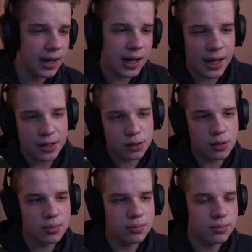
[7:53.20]
I added
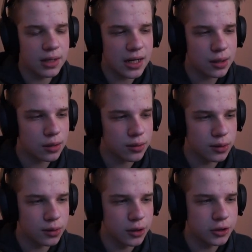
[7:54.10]
some lights, so
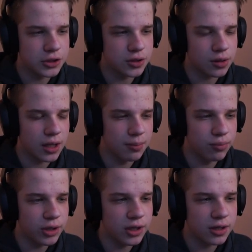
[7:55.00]
it's literally just a
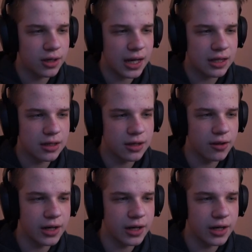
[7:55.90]
brick and then another